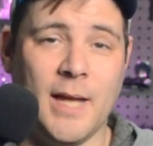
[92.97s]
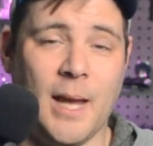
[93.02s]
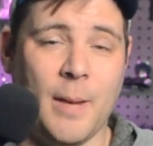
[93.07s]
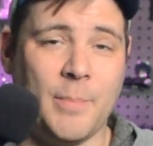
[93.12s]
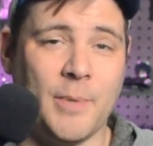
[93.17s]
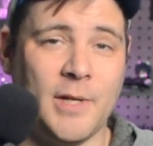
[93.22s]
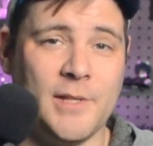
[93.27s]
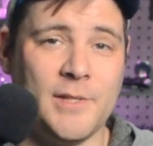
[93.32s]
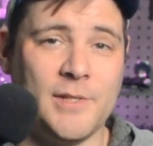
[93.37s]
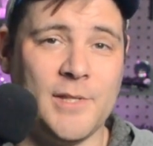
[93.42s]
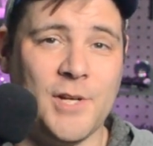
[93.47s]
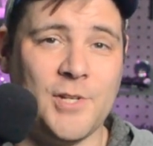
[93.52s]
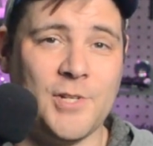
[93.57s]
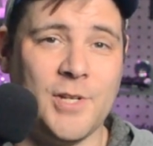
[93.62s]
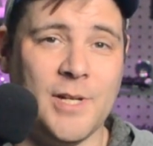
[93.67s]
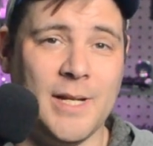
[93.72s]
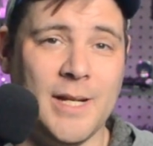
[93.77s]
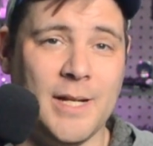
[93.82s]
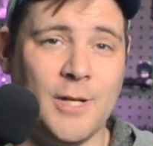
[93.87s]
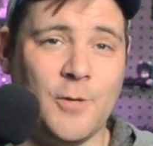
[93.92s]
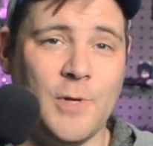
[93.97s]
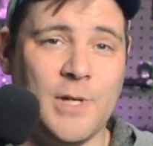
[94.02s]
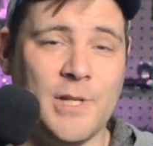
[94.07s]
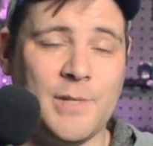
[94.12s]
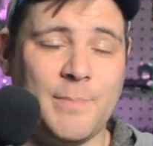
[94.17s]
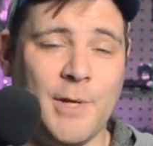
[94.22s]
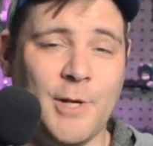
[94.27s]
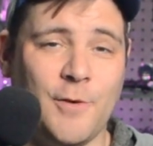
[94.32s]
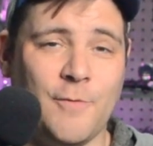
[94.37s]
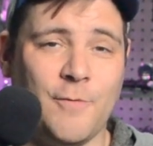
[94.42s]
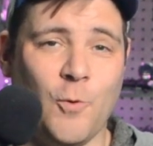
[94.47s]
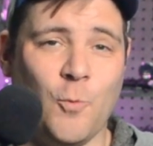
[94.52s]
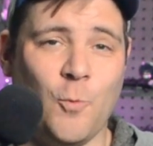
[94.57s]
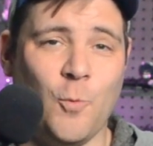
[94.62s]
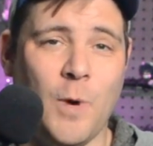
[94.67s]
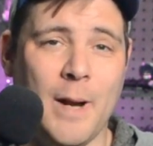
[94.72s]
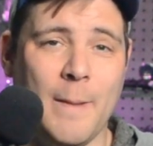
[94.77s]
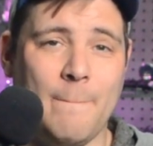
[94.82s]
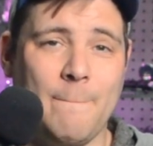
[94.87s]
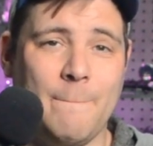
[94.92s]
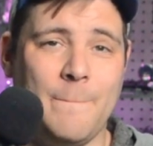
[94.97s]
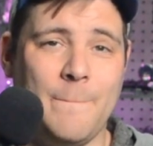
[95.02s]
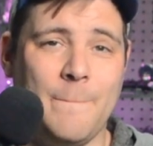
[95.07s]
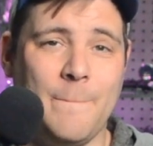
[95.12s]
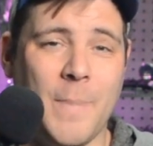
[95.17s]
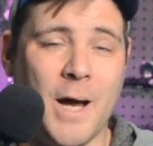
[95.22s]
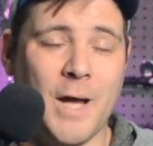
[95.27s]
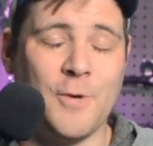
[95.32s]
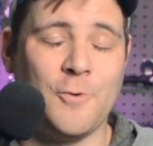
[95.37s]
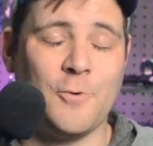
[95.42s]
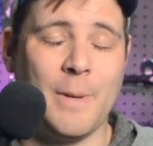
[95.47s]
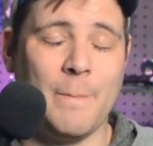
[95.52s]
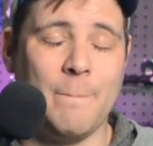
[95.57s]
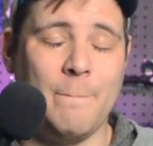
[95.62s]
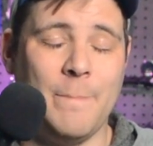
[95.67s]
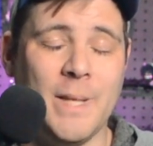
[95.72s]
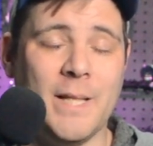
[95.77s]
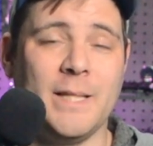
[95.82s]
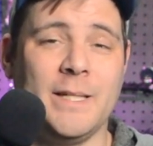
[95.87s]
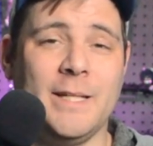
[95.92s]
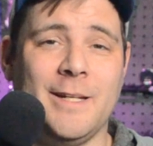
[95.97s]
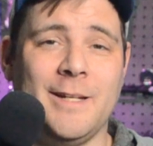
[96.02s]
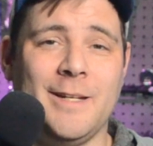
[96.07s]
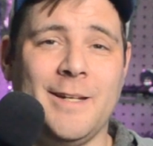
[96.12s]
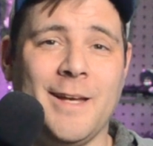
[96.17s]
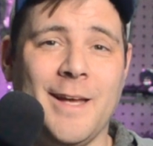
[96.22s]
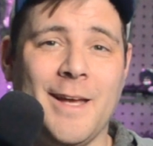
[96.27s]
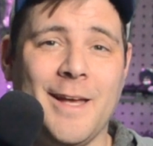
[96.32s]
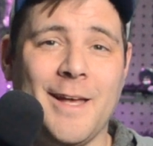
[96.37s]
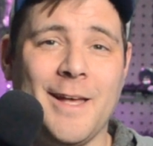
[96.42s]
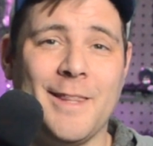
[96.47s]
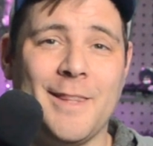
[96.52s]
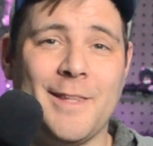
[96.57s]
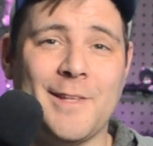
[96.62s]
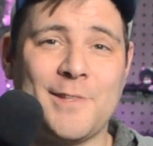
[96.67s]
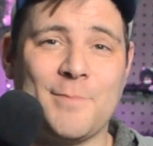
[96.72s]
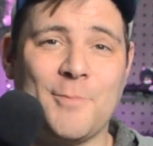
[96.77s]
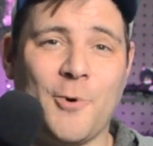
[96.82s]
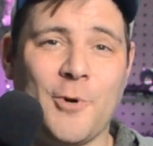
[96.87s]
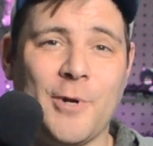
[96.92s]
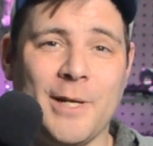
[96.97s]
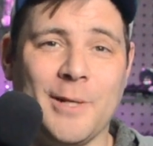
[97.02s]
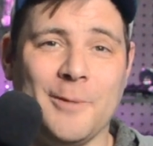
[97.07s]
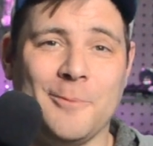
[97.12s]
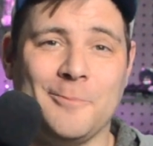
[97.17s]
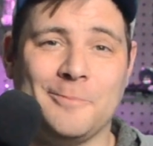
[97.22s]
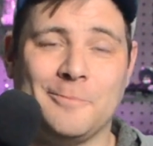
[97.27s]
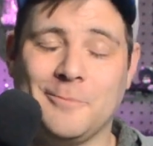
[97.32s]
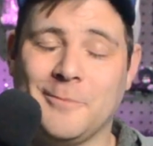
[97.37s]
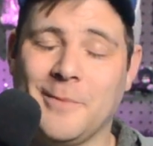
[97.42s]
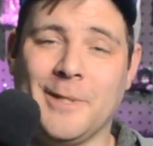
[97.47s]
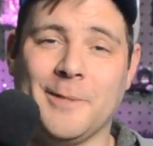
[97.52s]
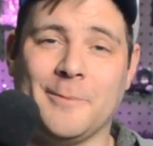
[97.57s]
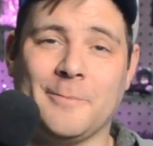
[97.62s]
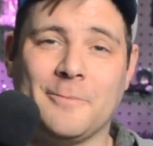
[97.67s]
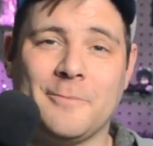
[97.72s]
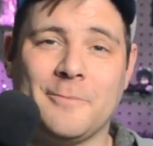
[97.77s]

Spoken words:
capitalization increased by over $100 billion this morning. Wow.